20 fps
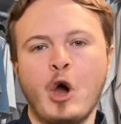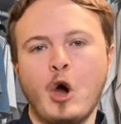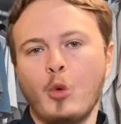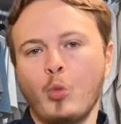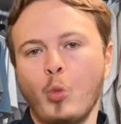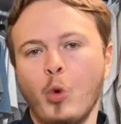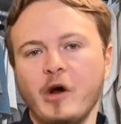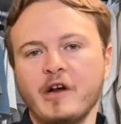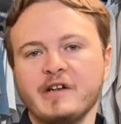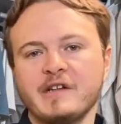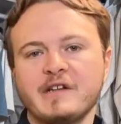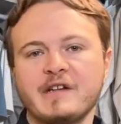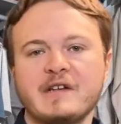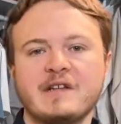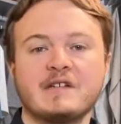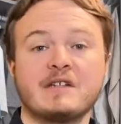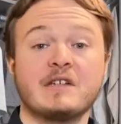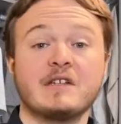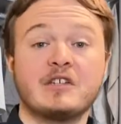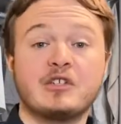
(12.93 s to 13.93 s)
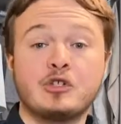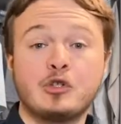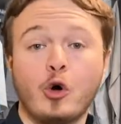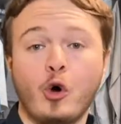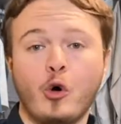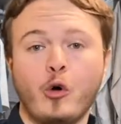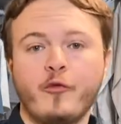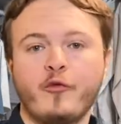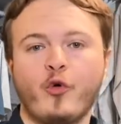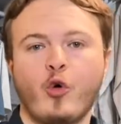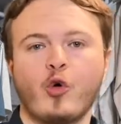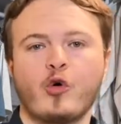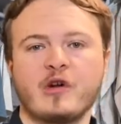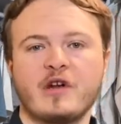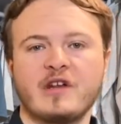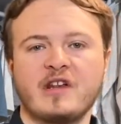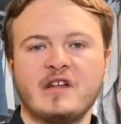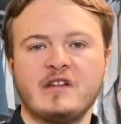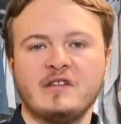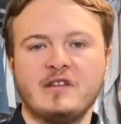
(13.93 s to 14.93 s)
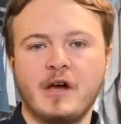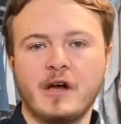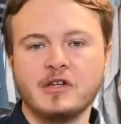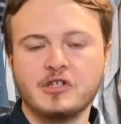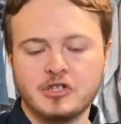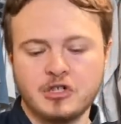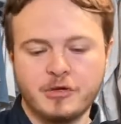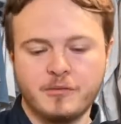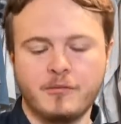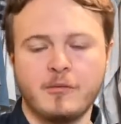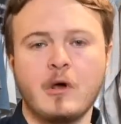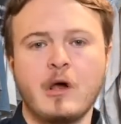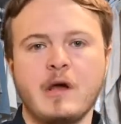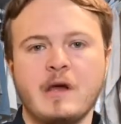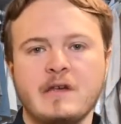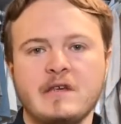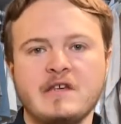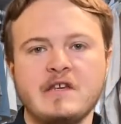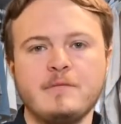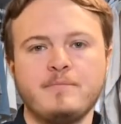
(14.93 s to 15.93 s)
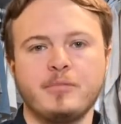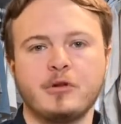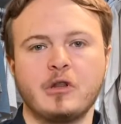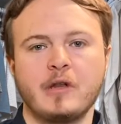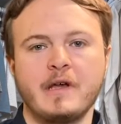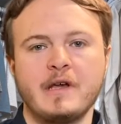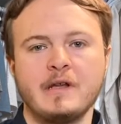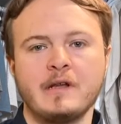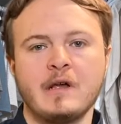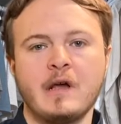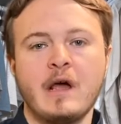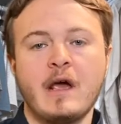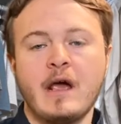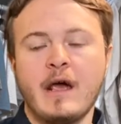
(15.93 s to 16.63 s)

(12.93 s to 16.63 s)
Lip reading: One is a stove or an induction heat plate,